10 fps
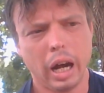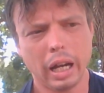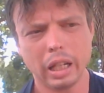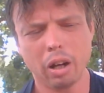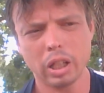
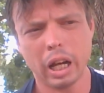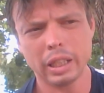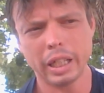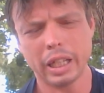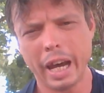I
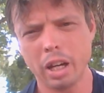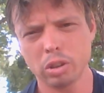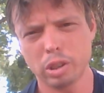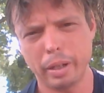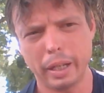think cattle
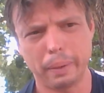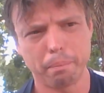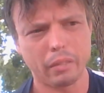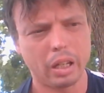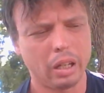should be.
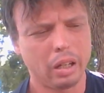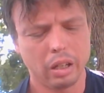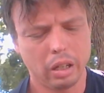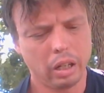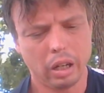
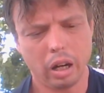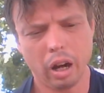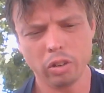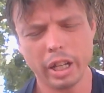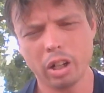I
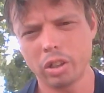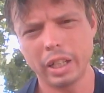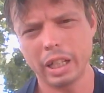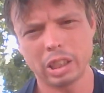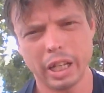don't think under the
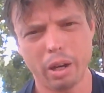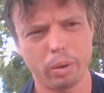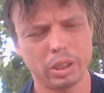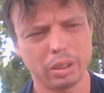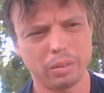ECA
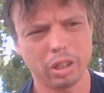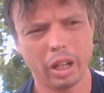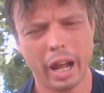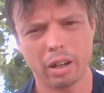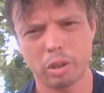we should
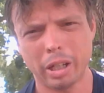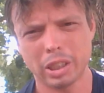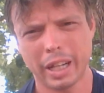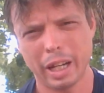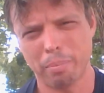allow
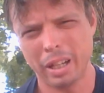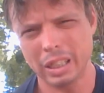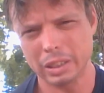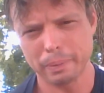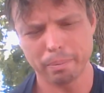domesticated
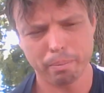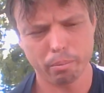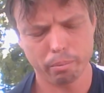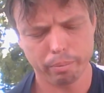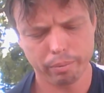meats
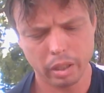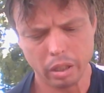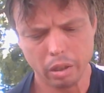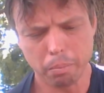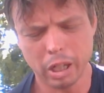
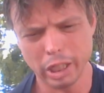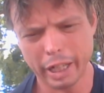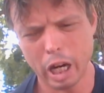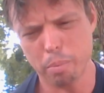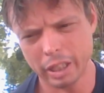because I
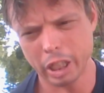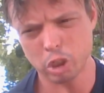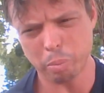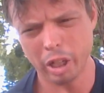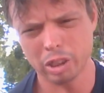care about the
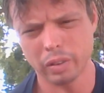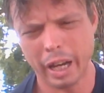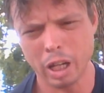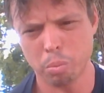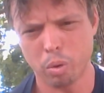experience of the
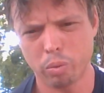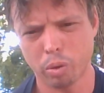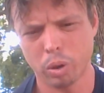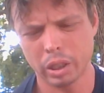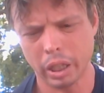animal
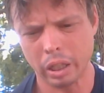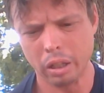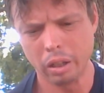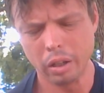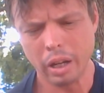for one thing,
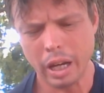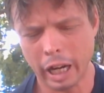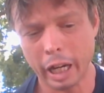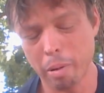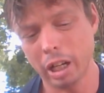and I
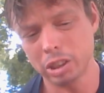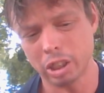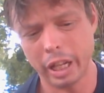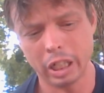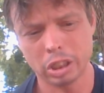care about its
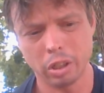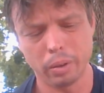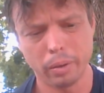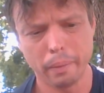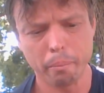genetics too,
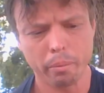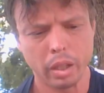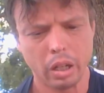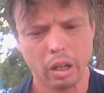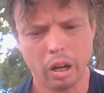
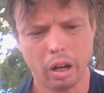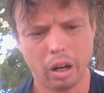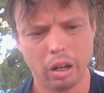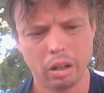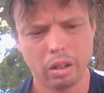
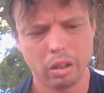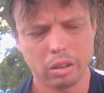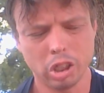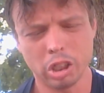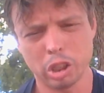uh,
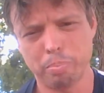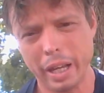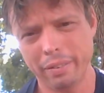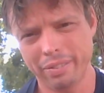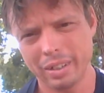such as
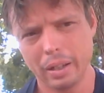beef.